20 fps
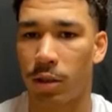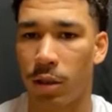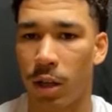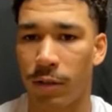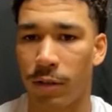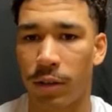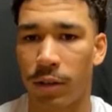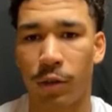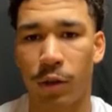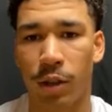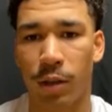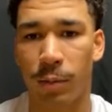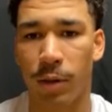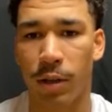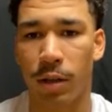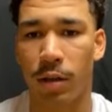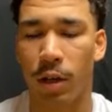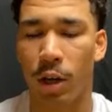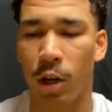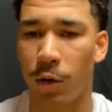So I've just really
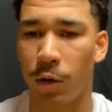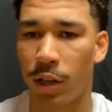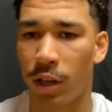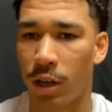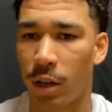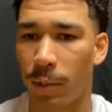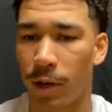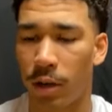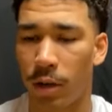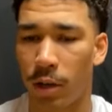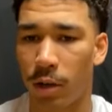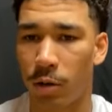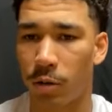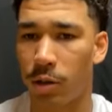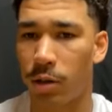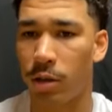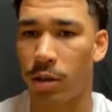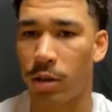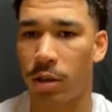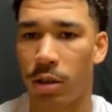been honing in on my
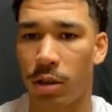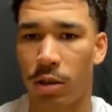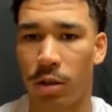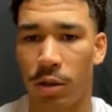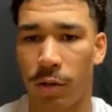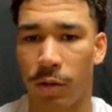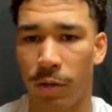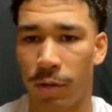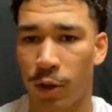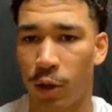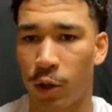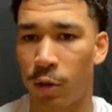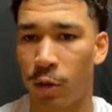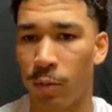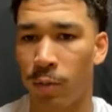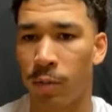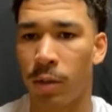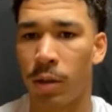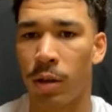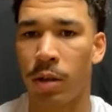notes, you know, the
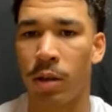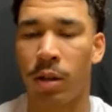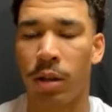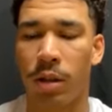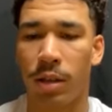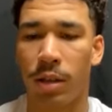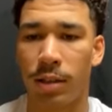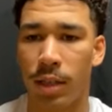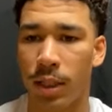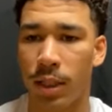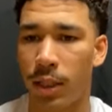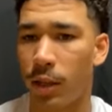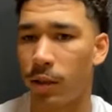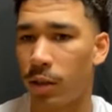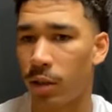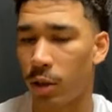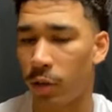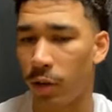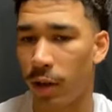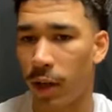film, the details
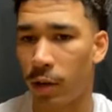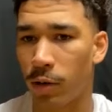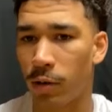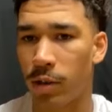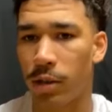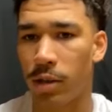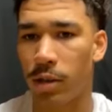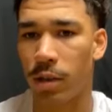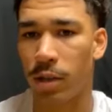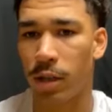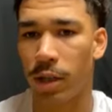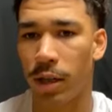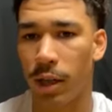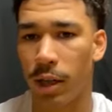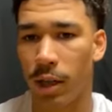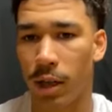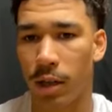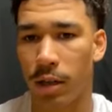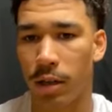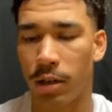and the routes,
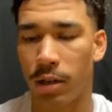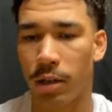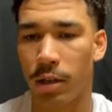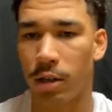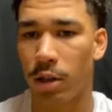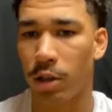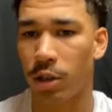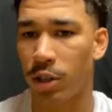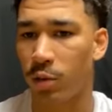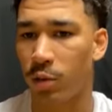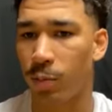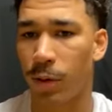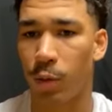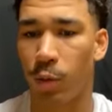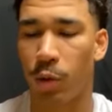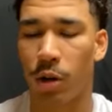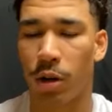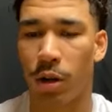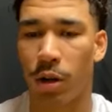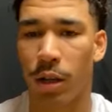and, you know, just been
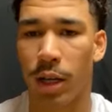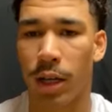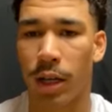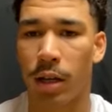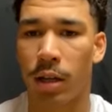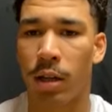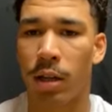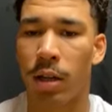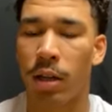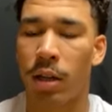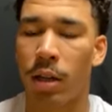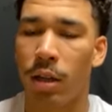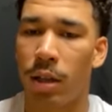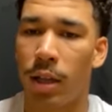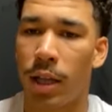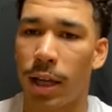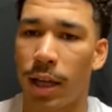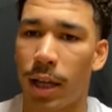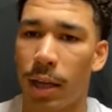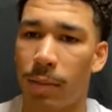working on
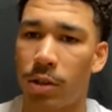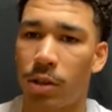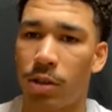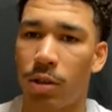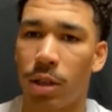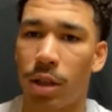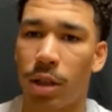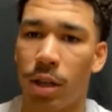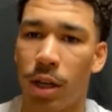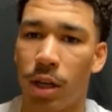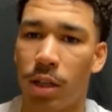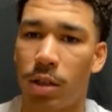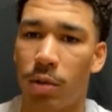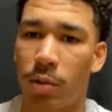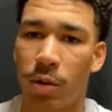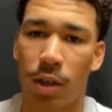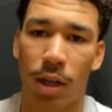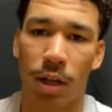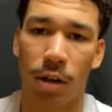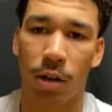that chemistry and connection
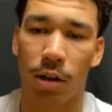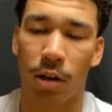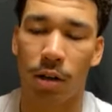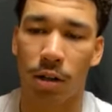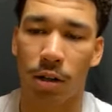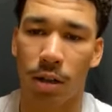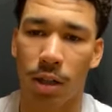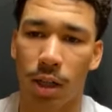with Aaron.